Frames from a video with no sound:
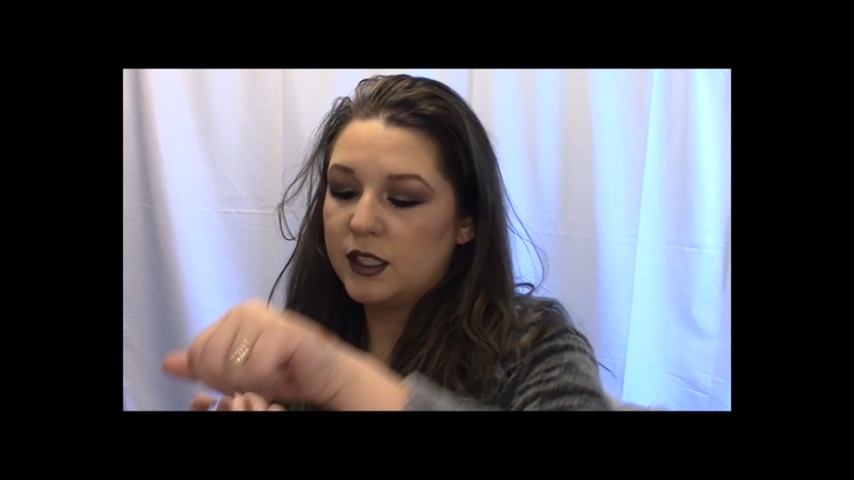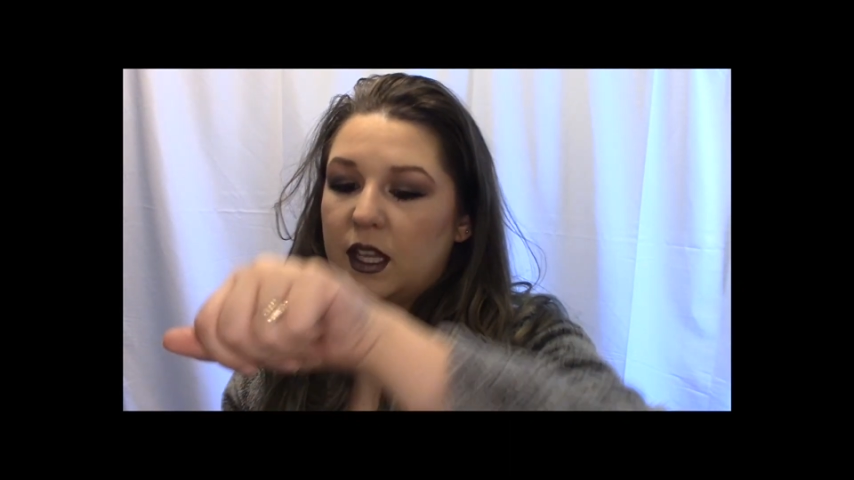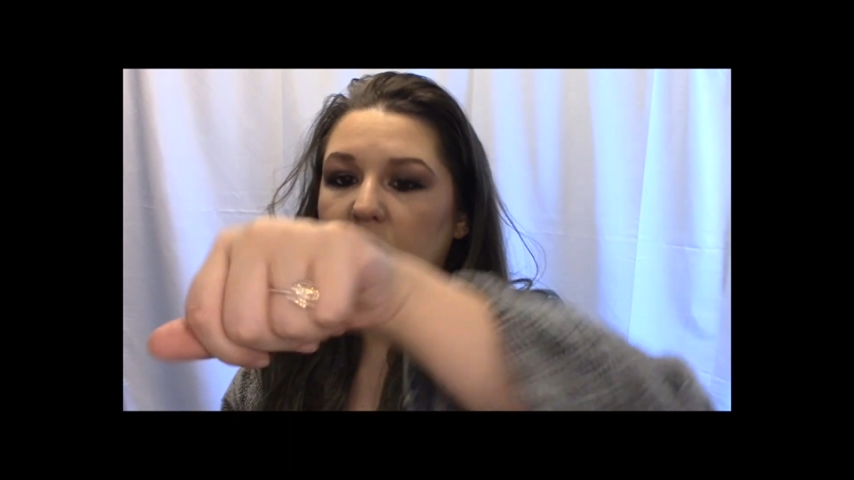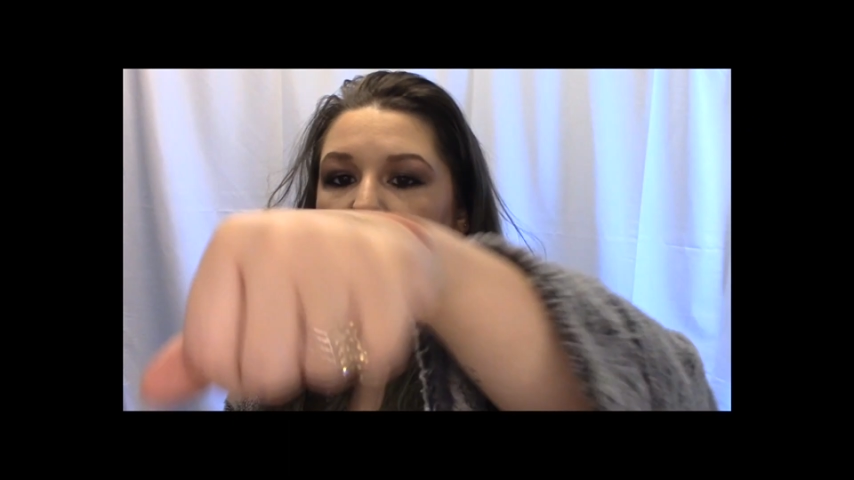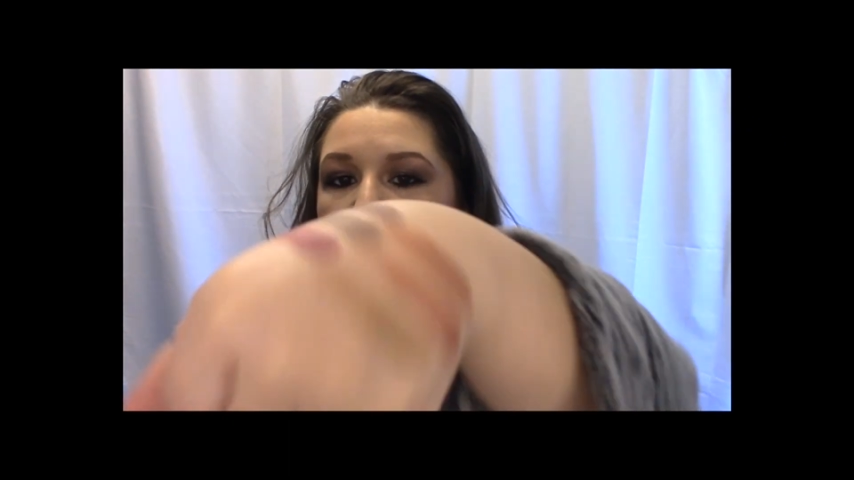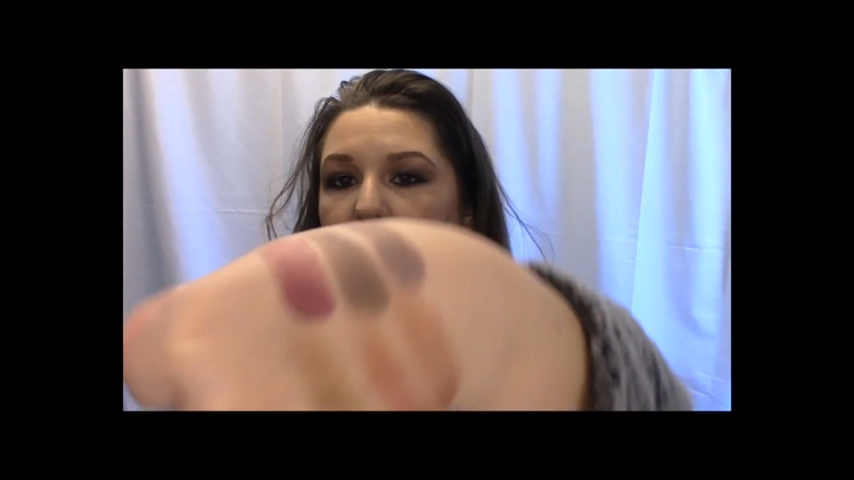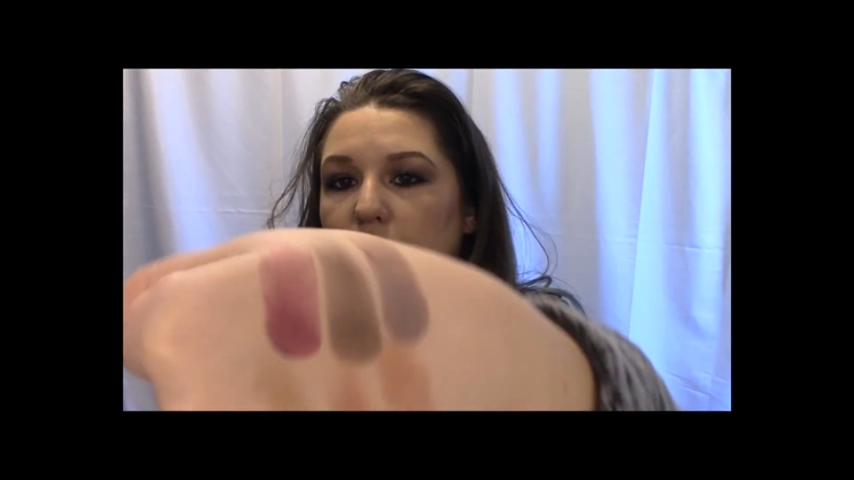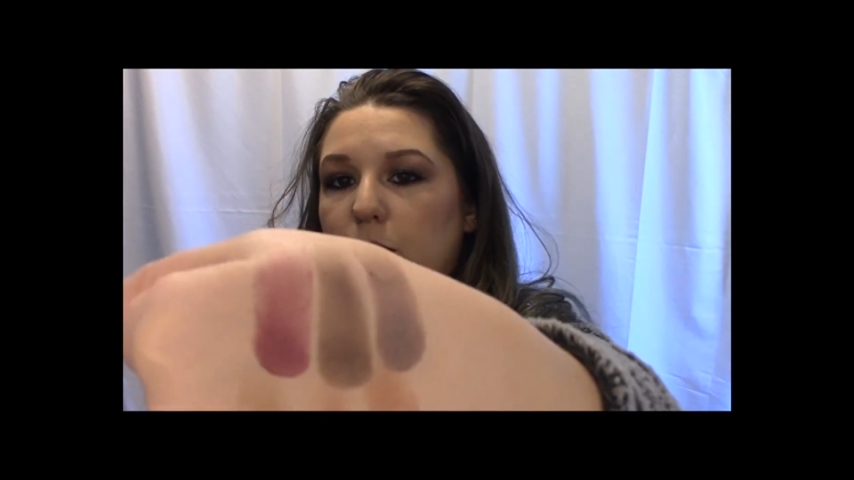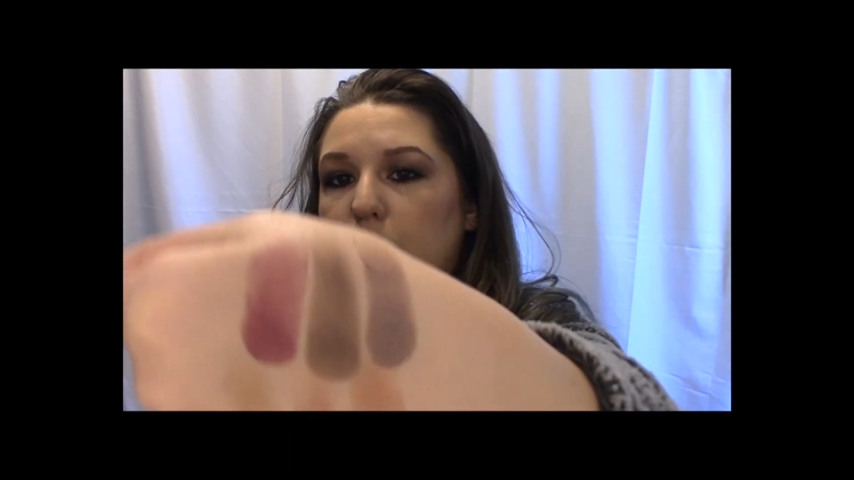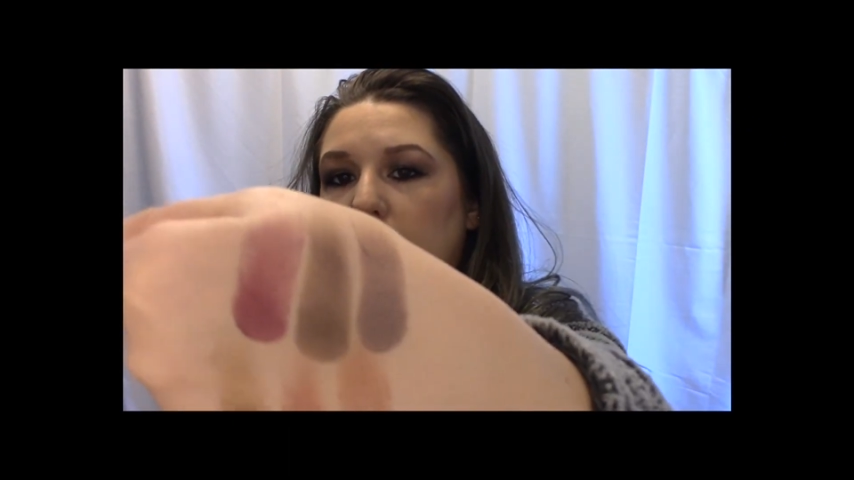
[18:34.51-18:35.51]
and I think for
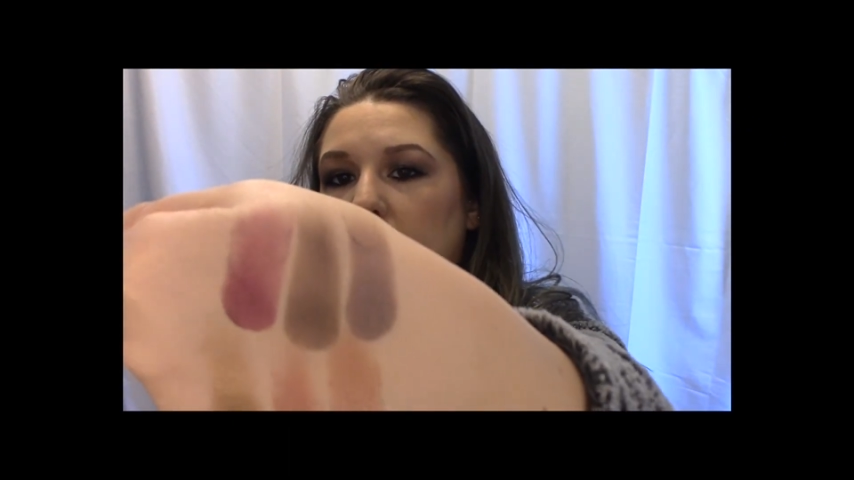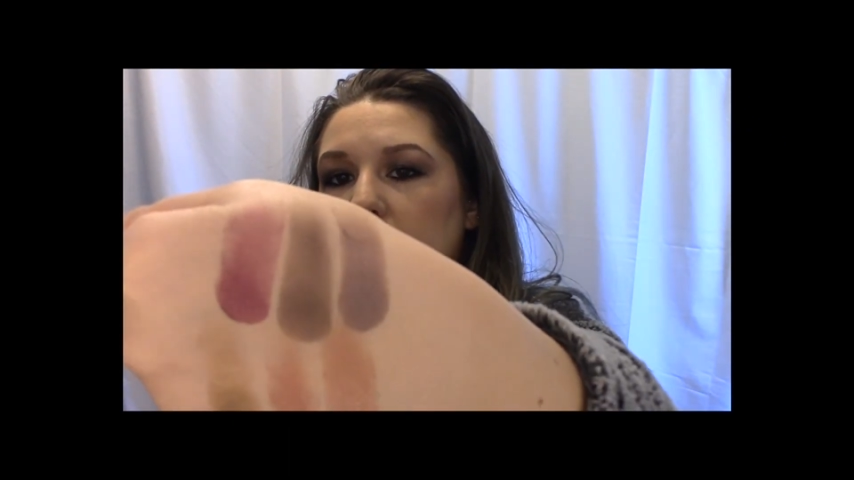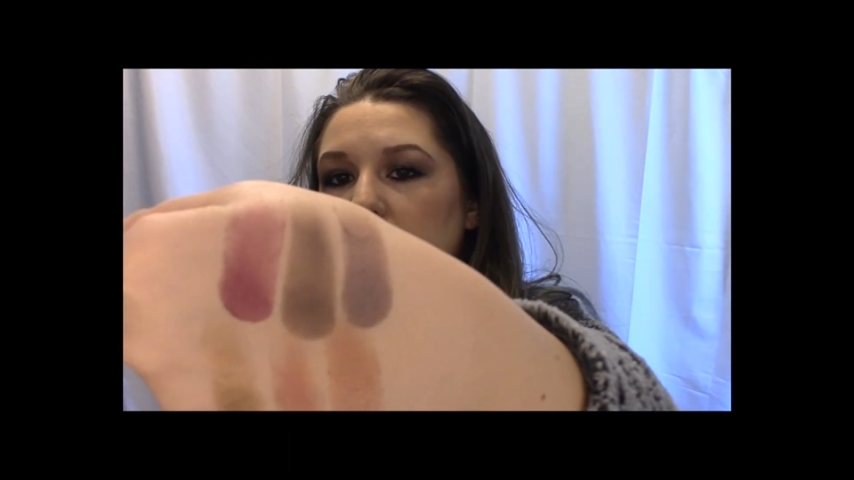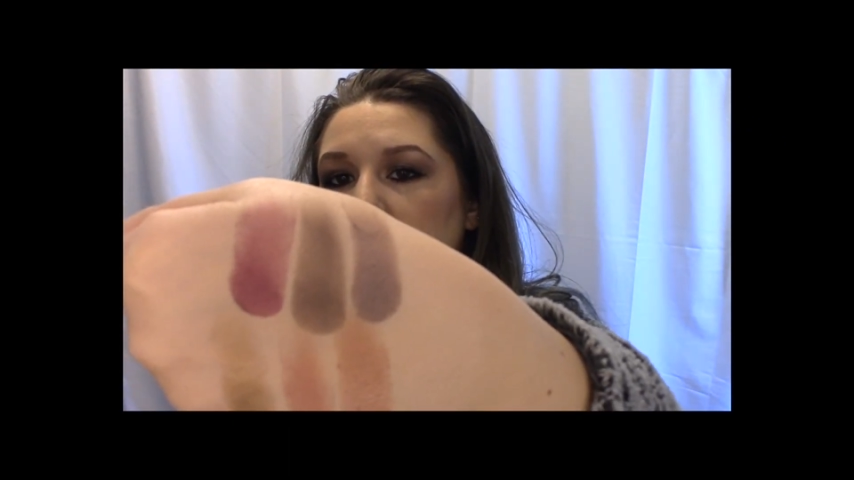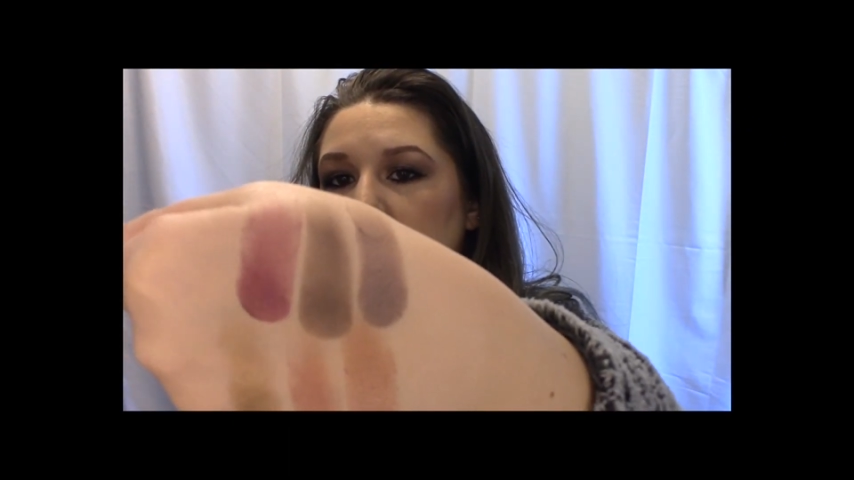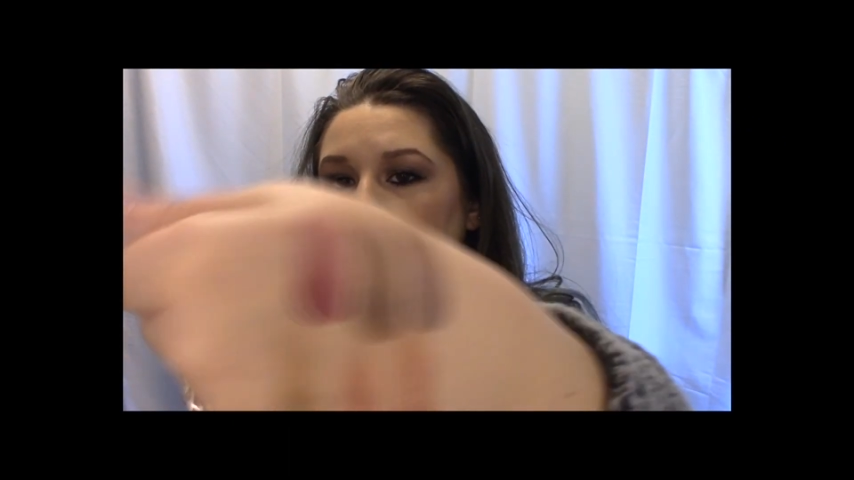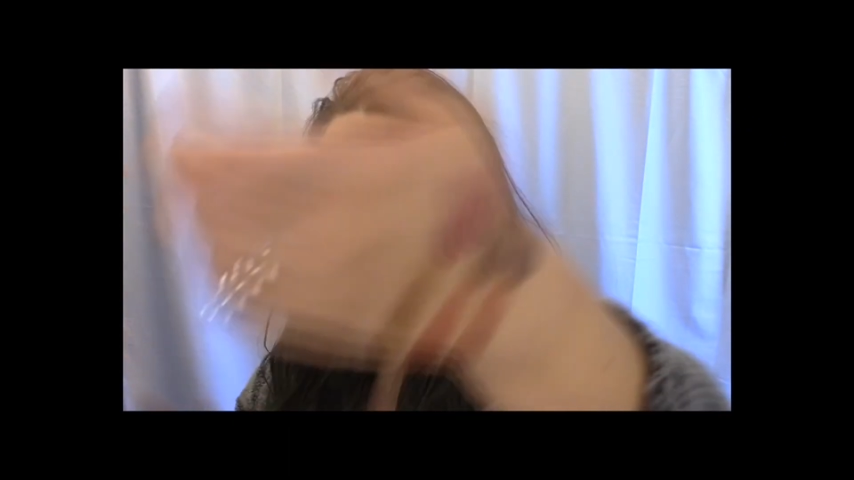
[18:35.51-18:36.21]
the price,